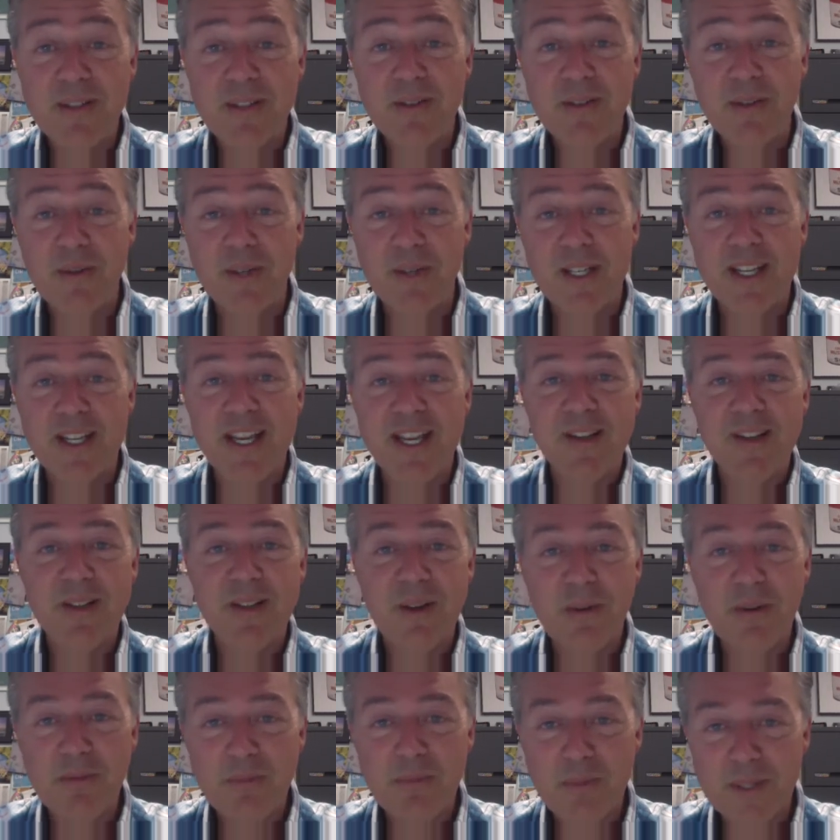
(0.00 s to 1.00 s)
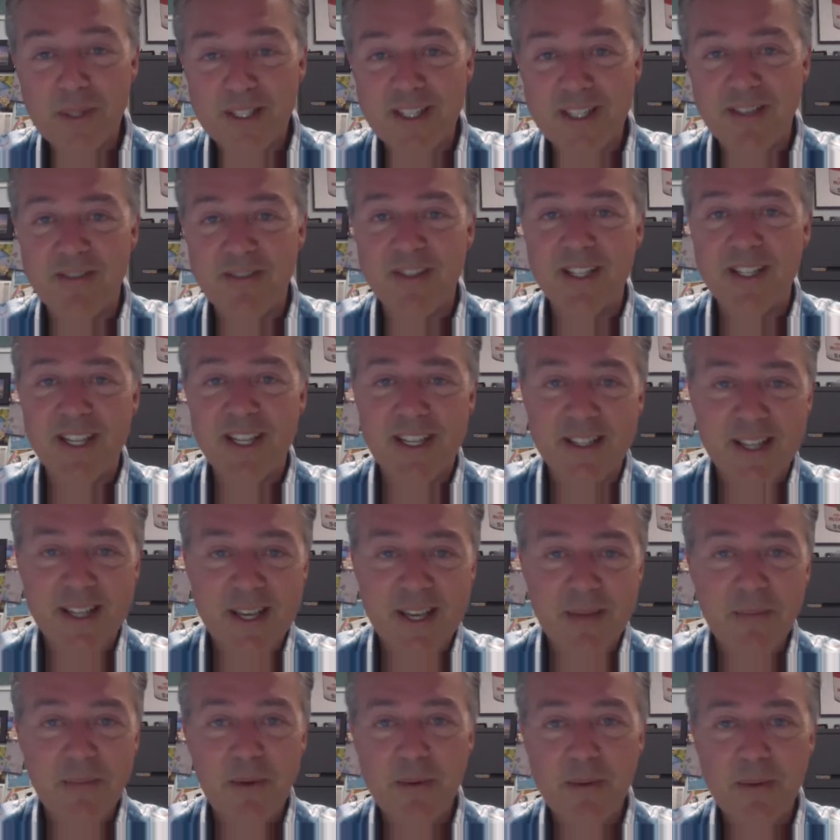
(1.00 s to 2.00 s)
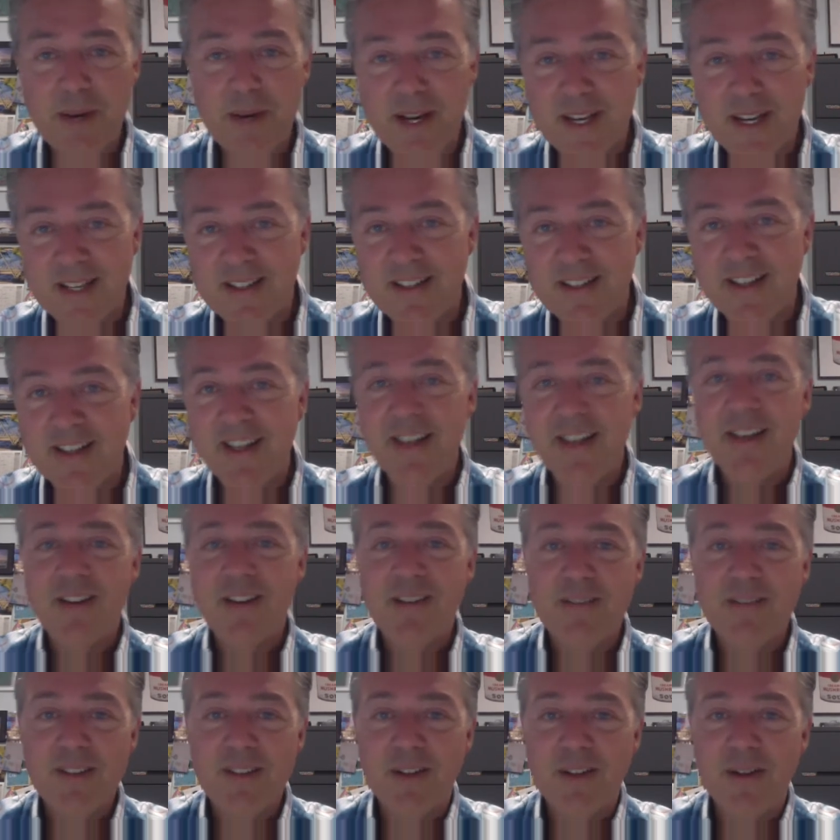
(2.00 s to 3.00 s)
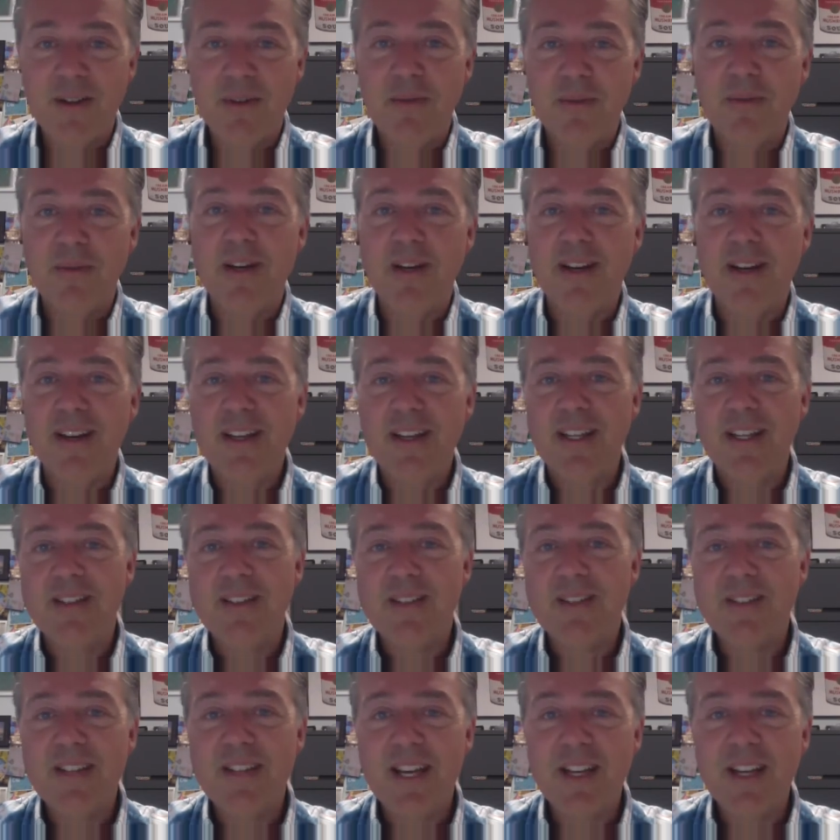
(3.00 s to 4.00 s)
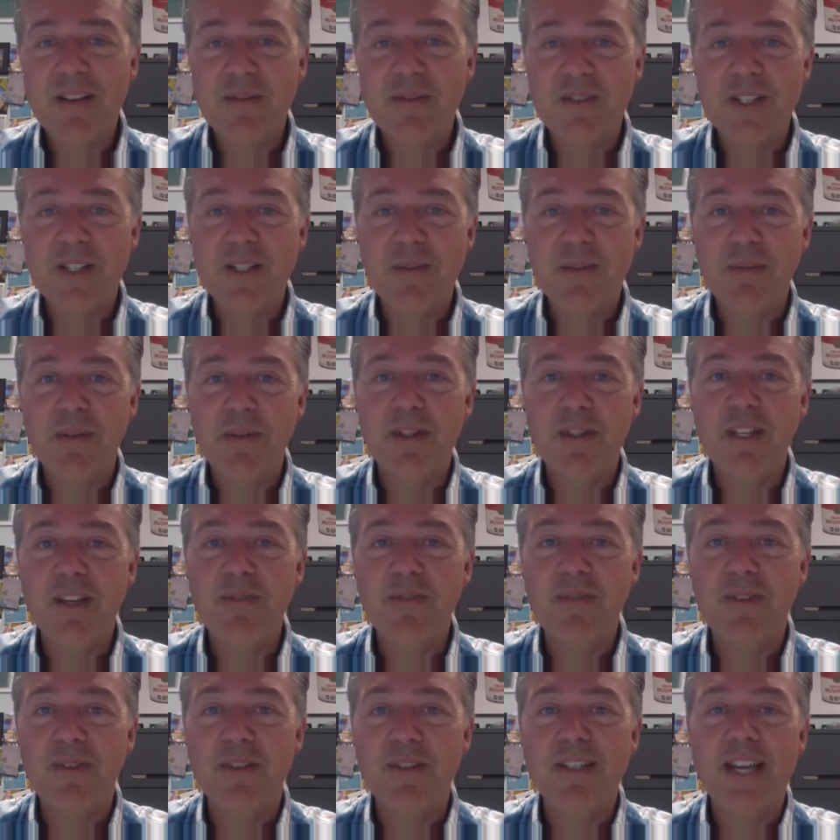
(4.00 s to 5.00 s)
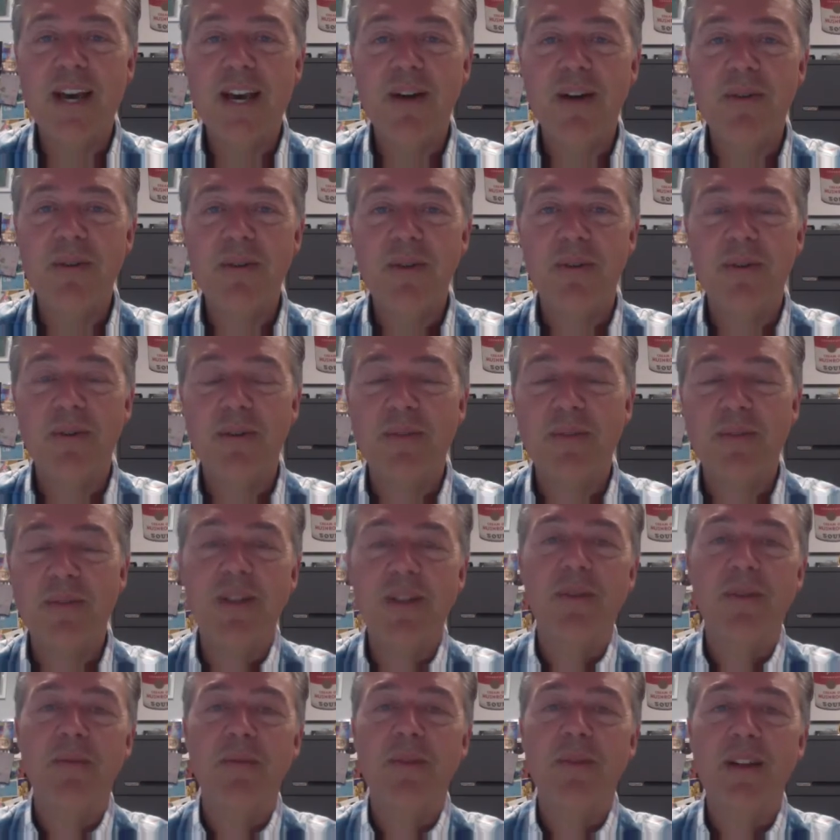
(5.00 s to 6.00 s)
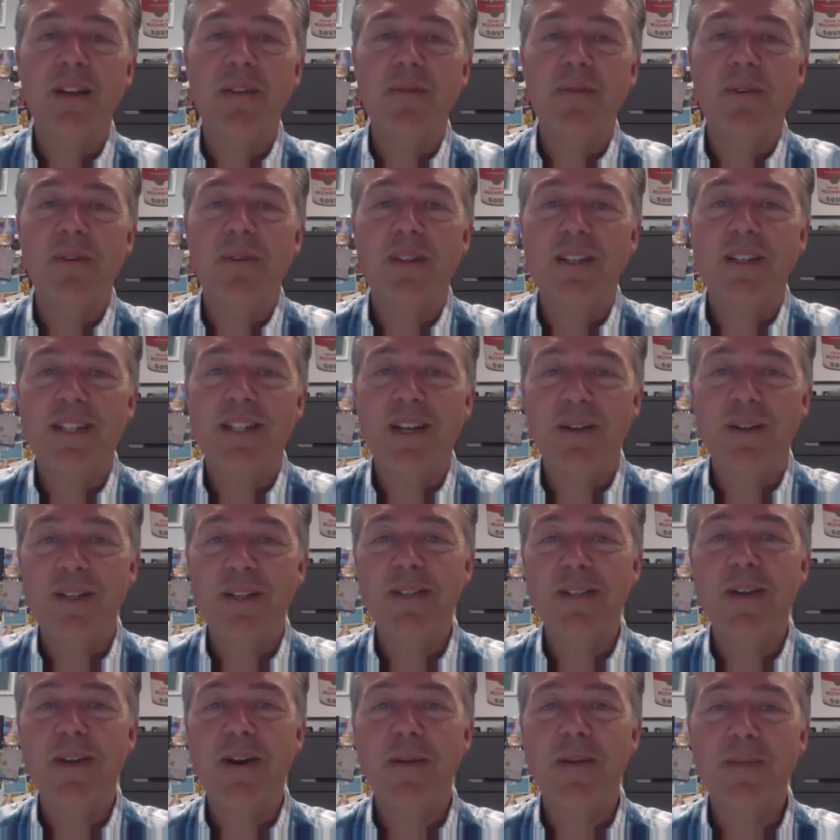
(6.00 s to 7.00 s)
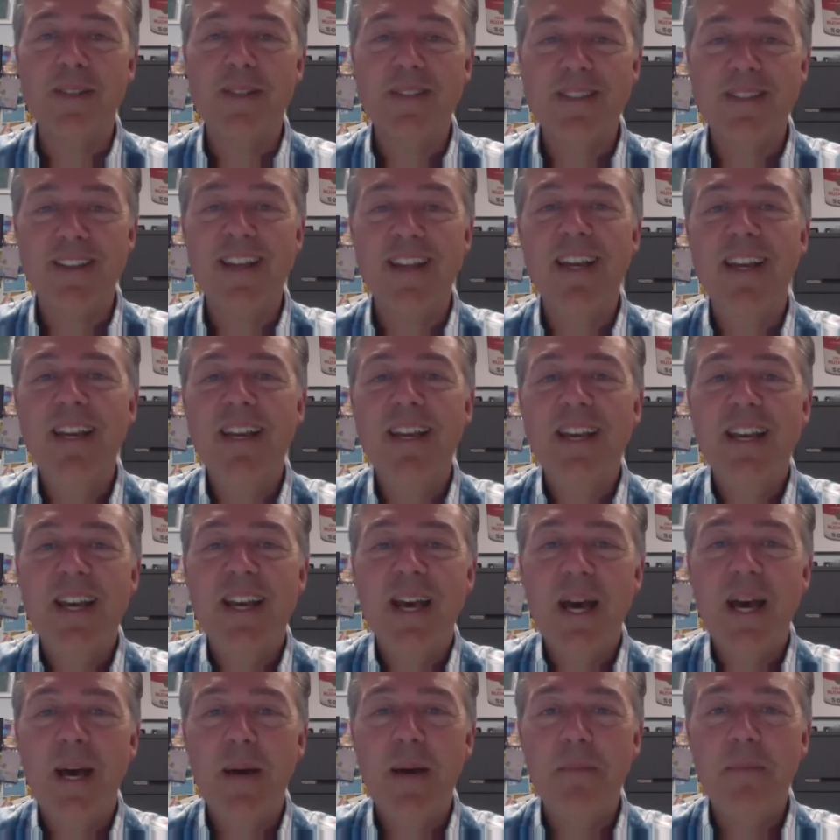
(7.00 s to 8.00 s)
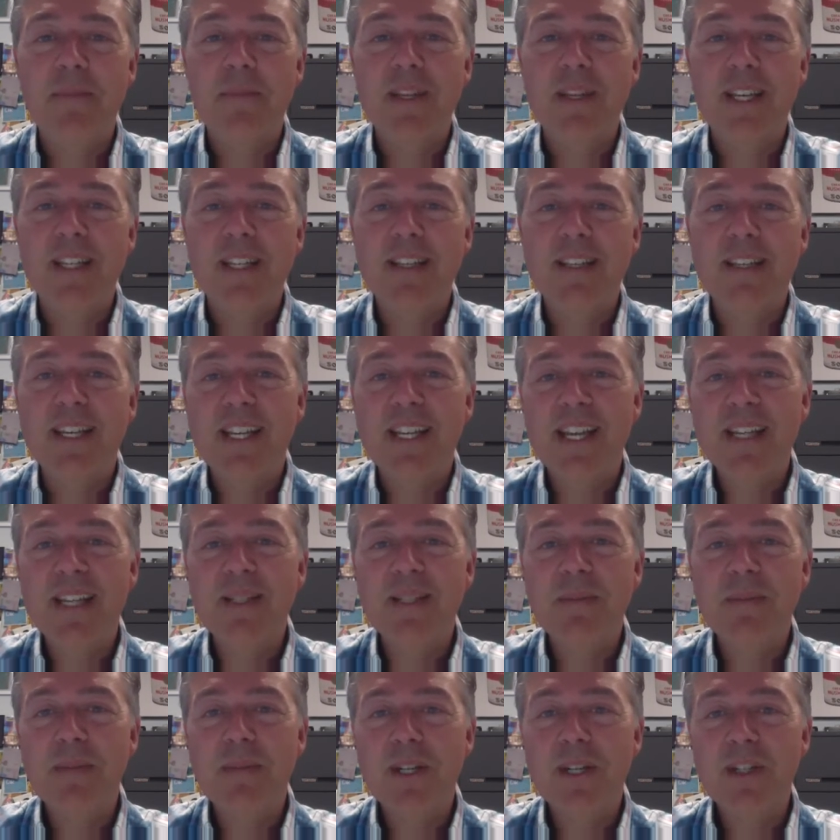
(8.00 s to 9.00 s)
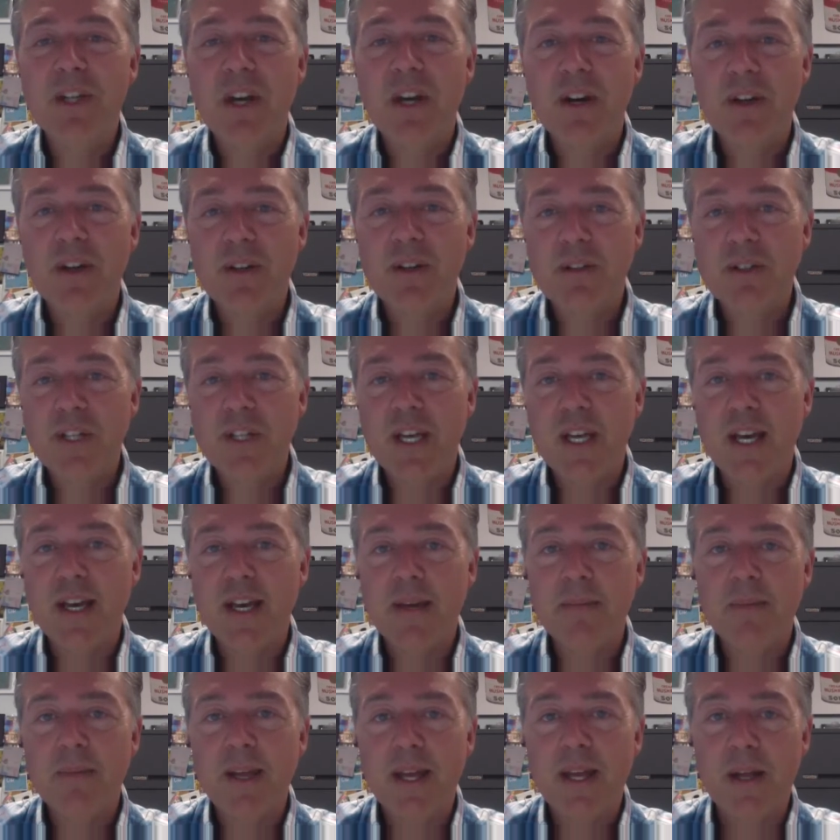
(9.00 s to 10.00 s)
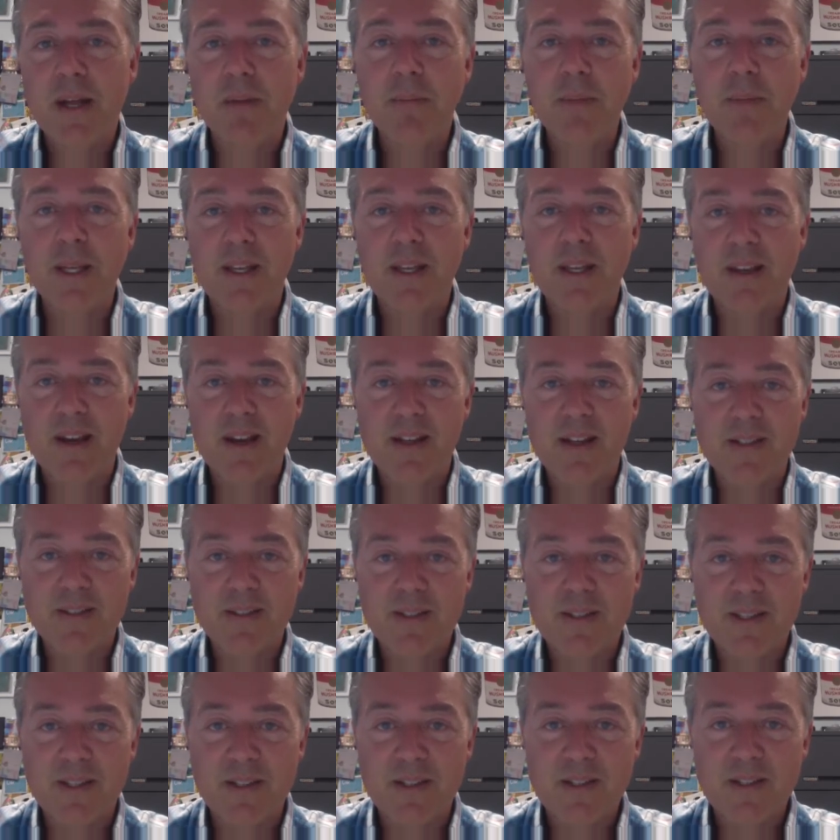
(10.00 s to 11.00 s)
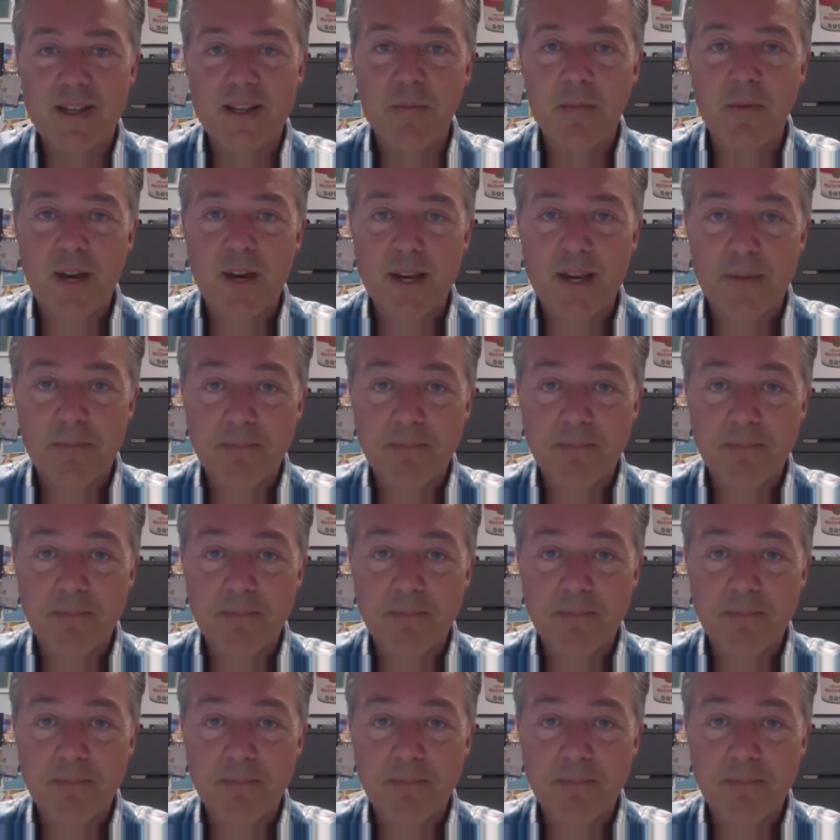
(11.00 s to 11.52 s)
to it and don't believe it and keep your mind in a state of disbelief or doubt, or, whatever, the doubting Thomas, it has a much harder time helping us the same way.